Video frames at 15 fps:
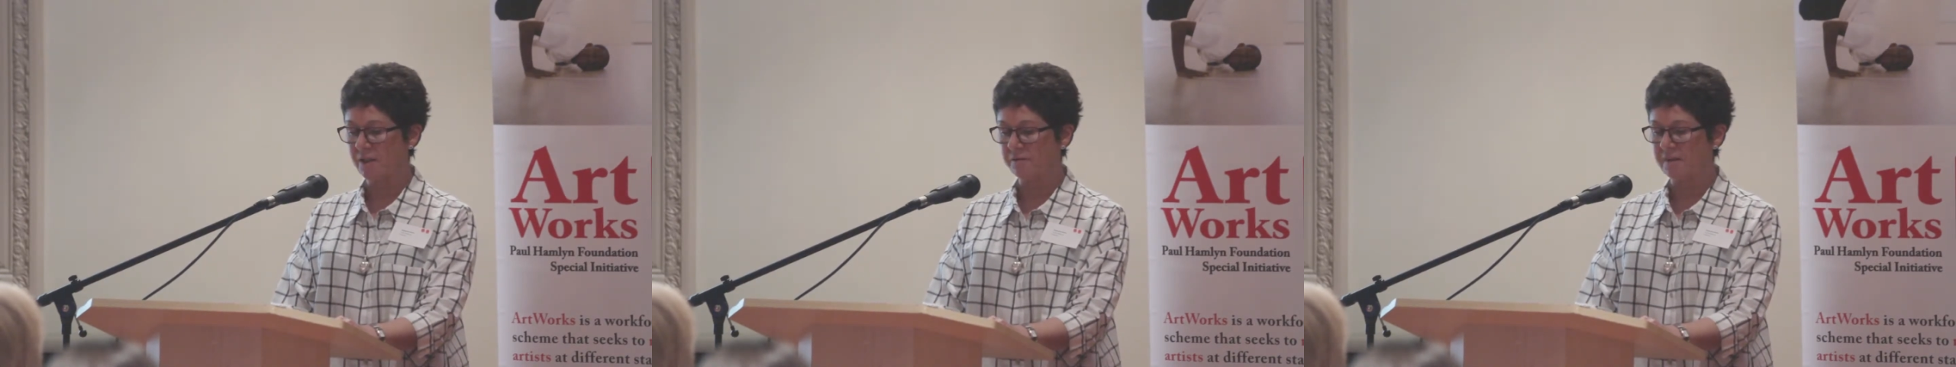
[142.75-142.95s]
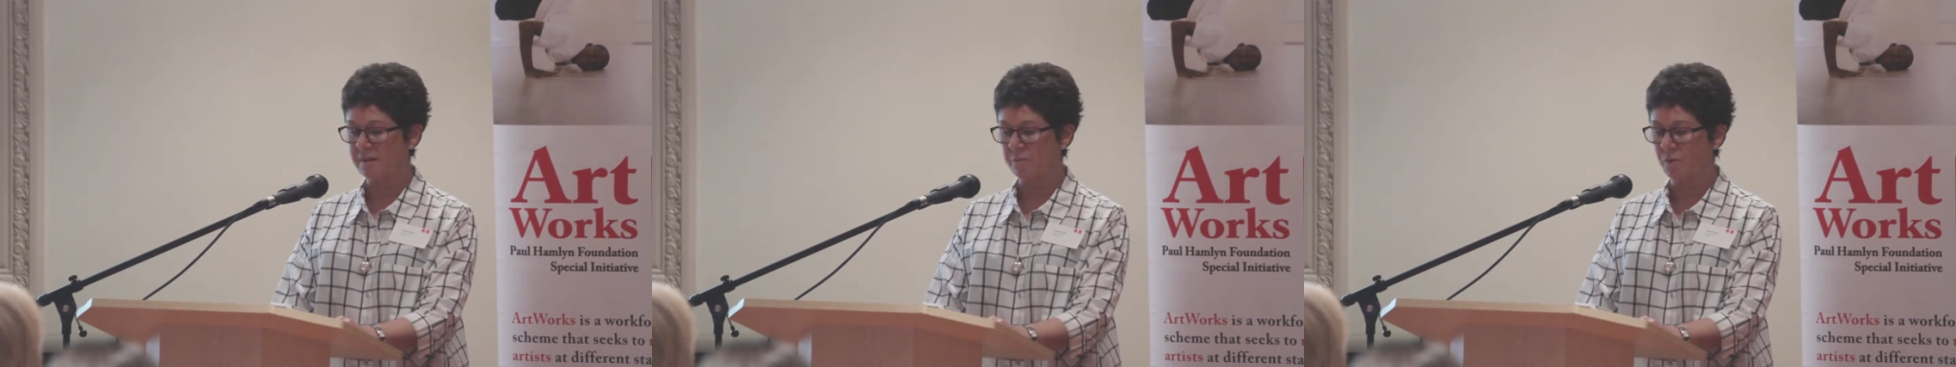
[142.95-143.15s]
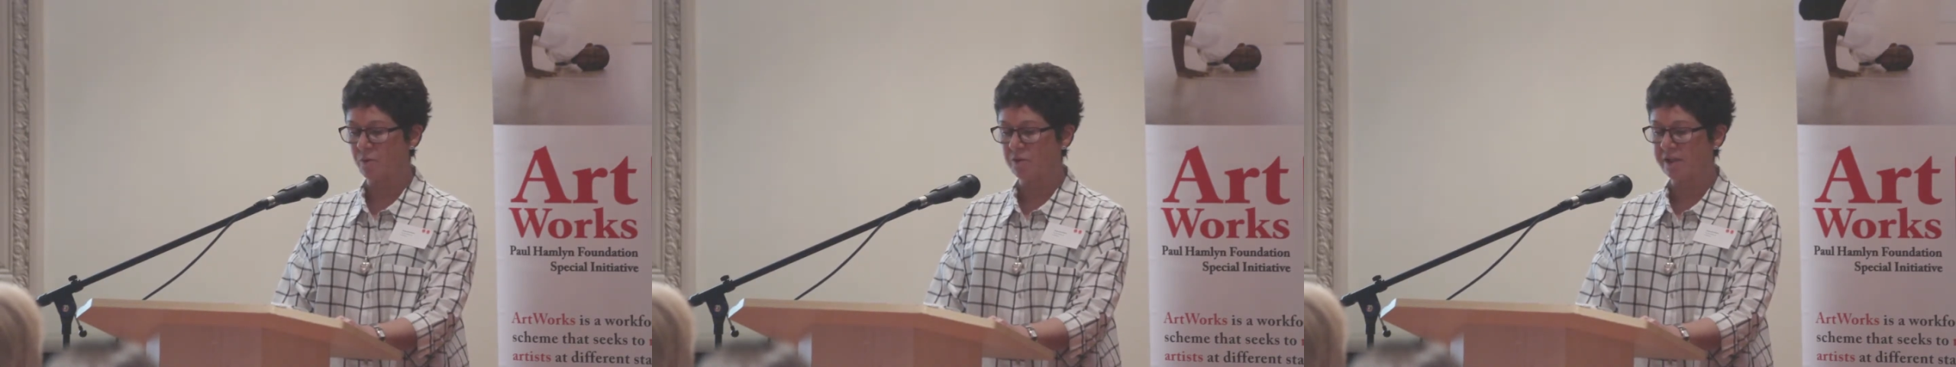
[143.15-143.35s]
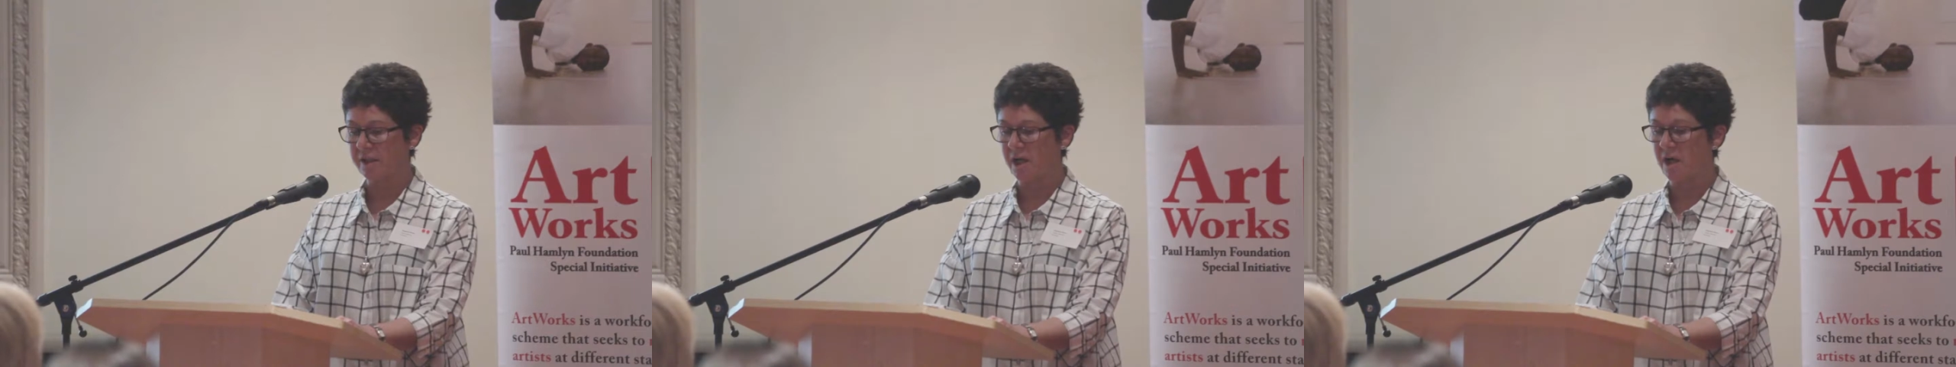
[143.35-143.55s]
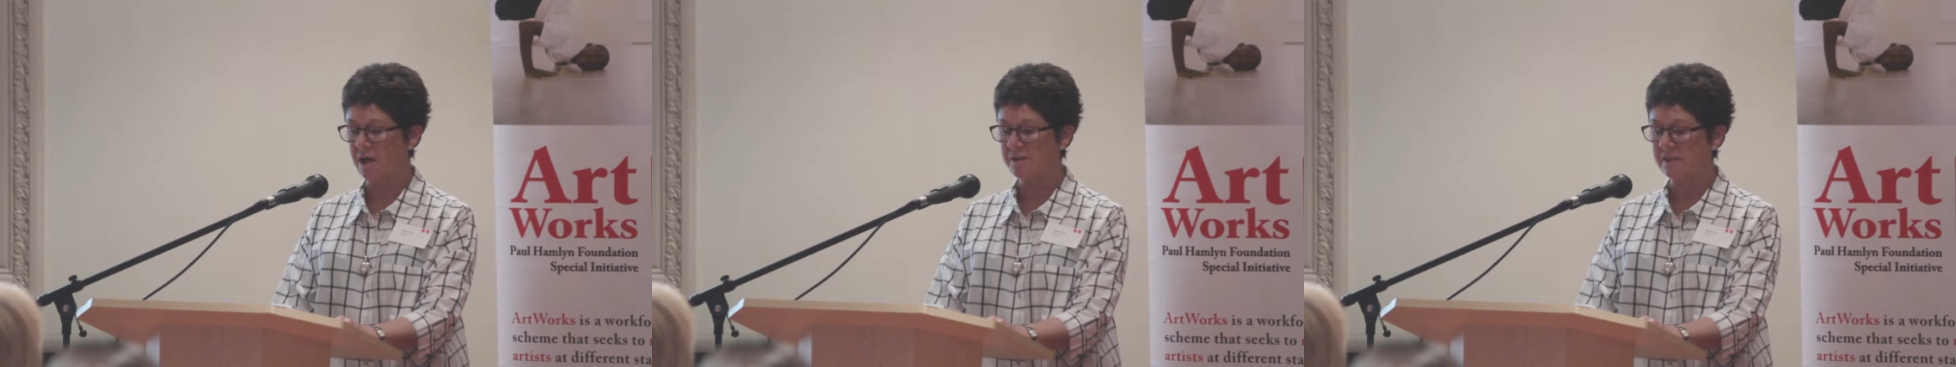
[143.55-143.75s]
of
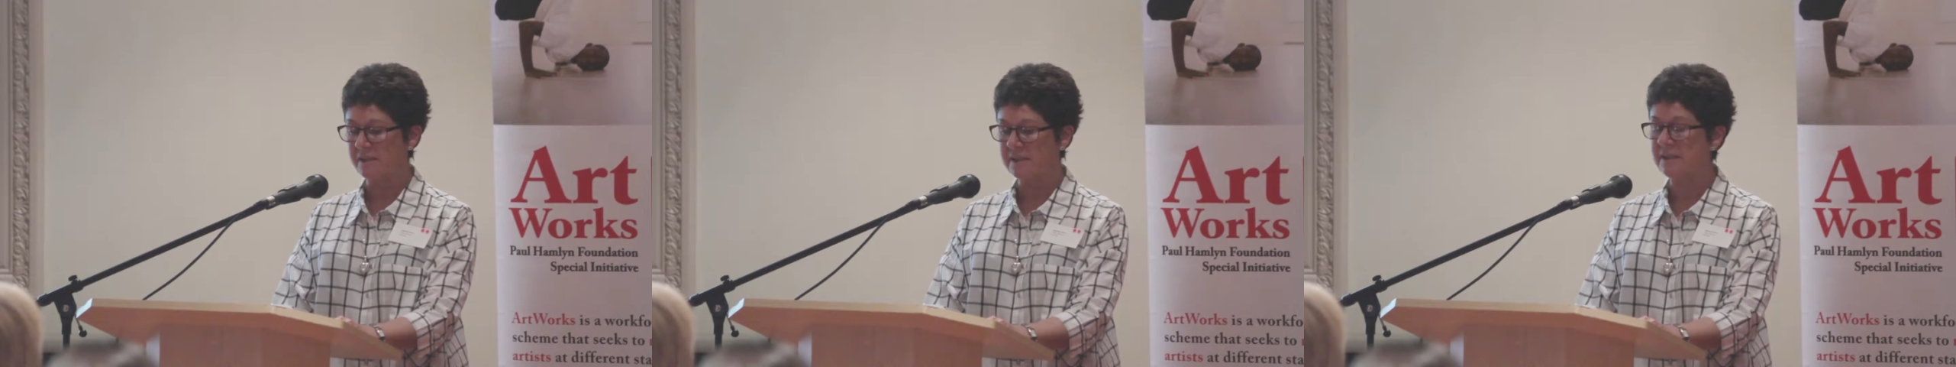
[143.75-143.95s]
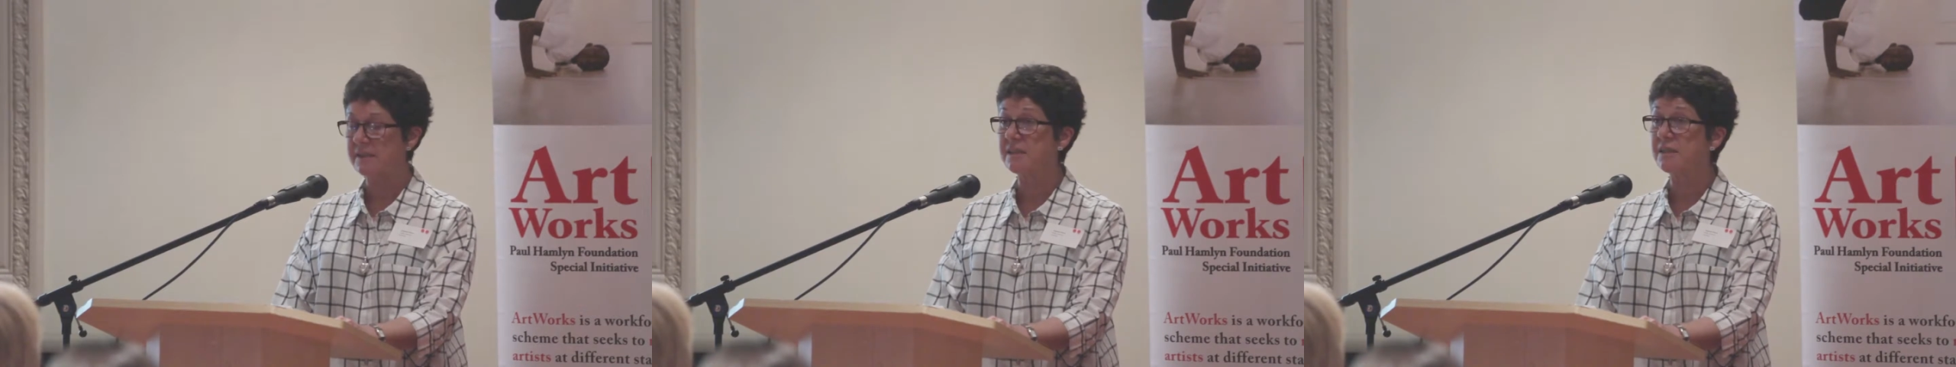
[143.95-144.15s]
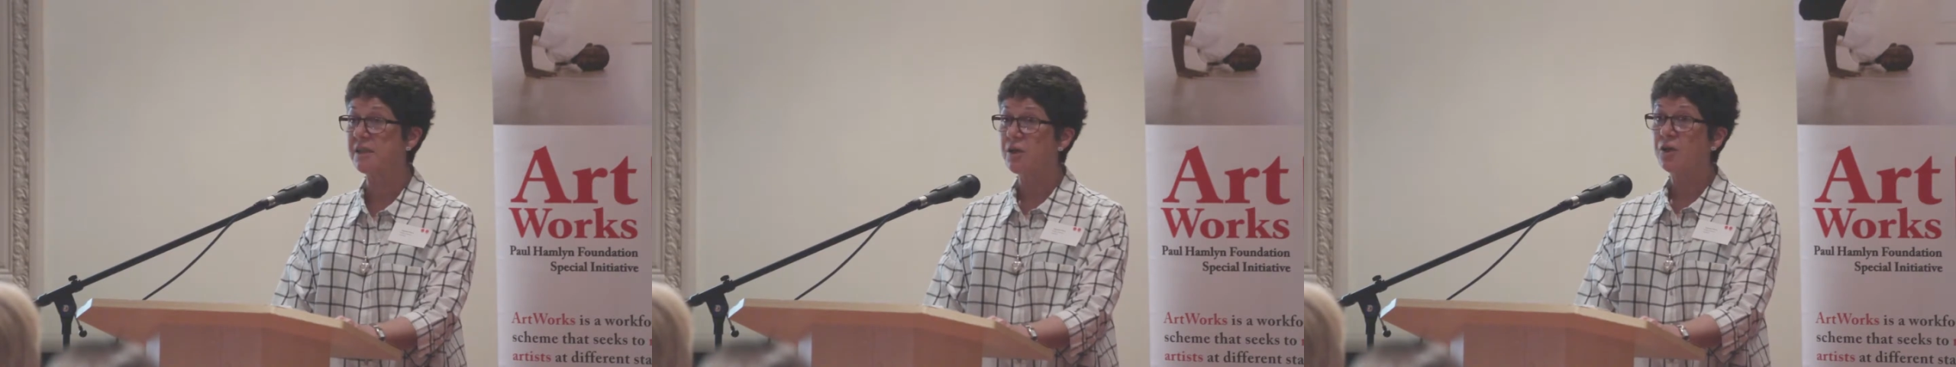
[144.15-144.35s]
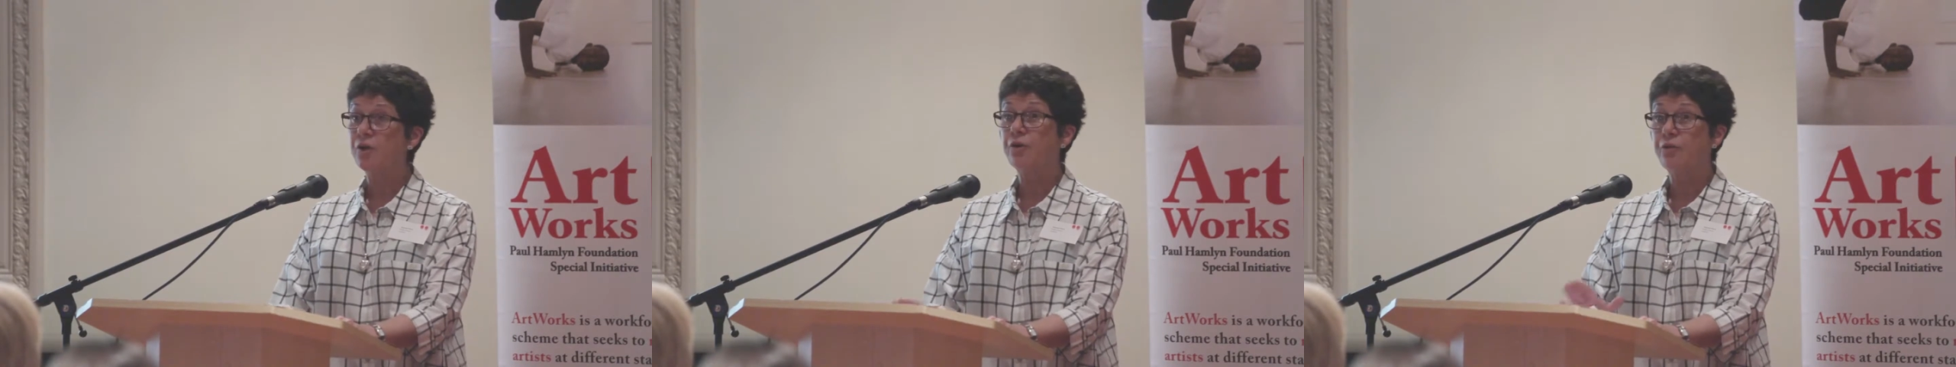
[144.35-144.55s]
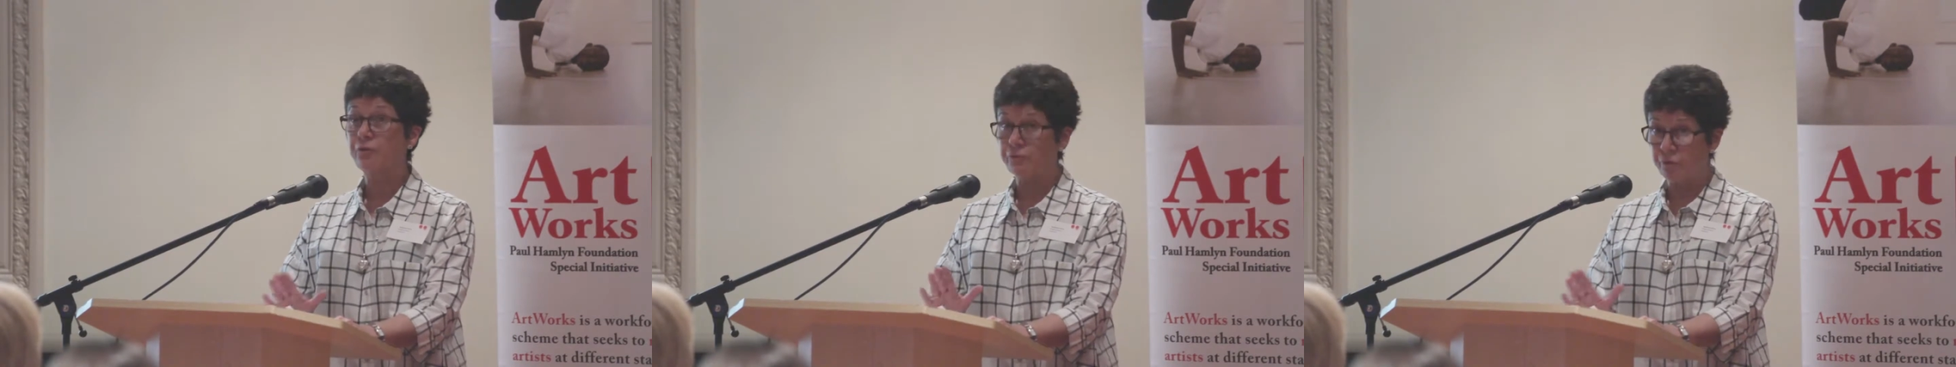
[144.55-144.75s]
supporting artists
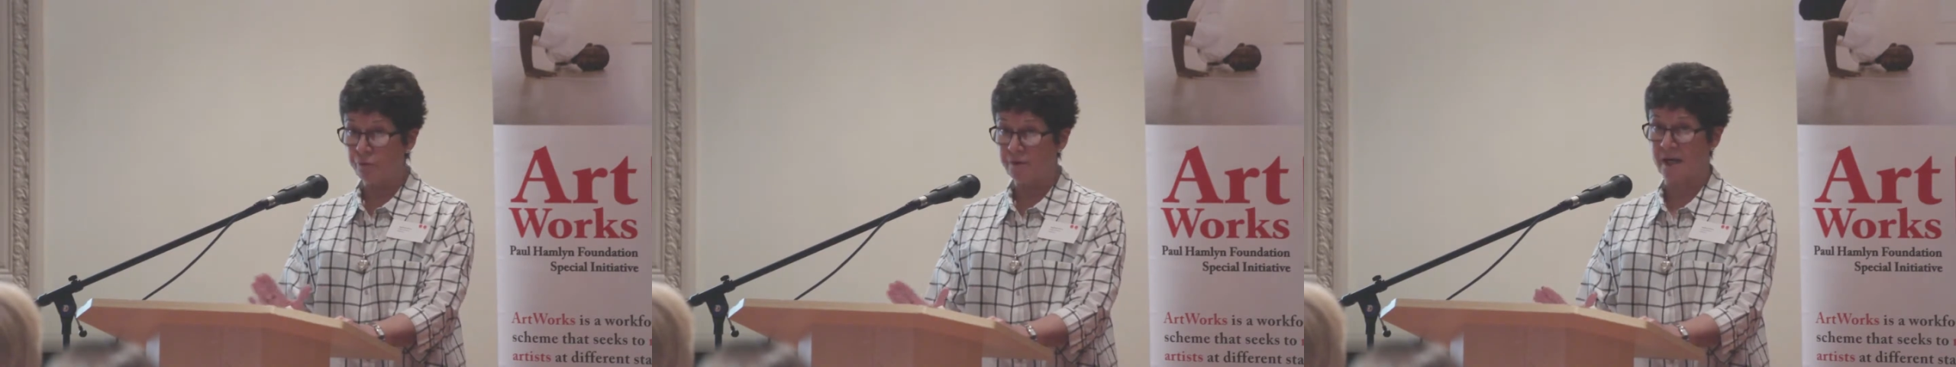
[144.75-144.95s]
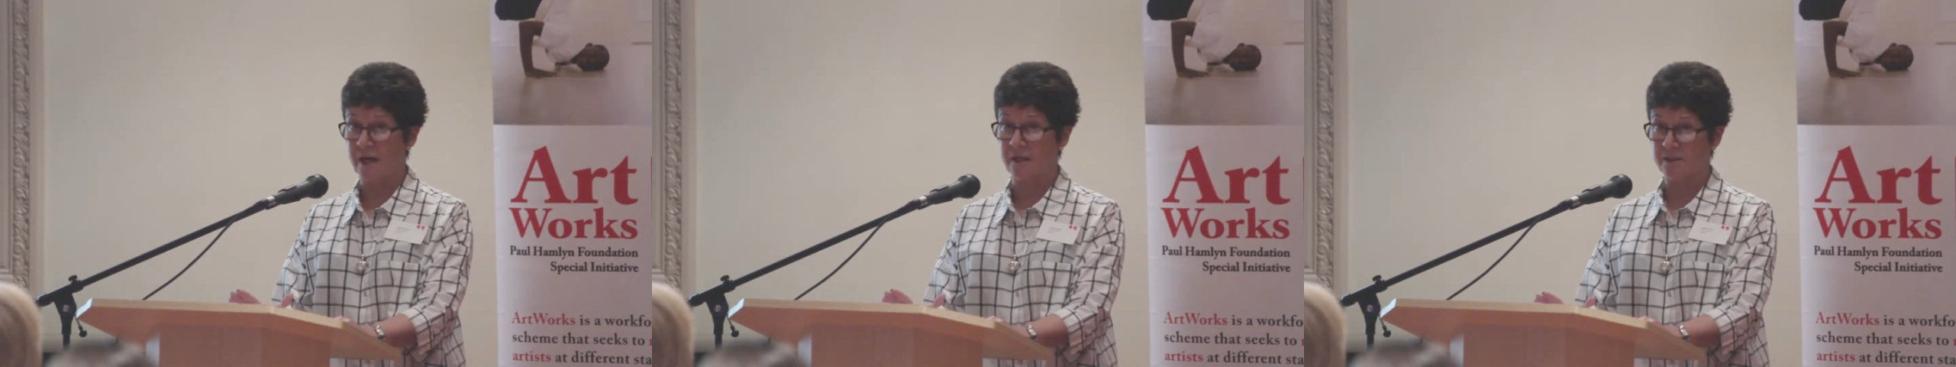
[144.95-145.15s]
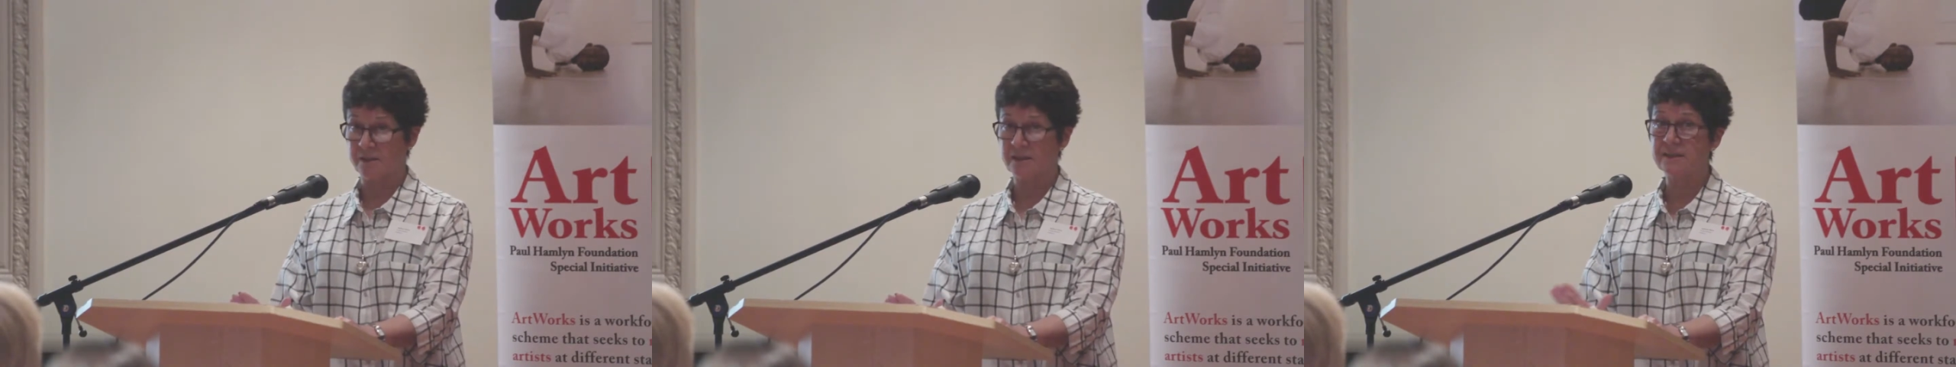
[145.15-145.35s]
through that,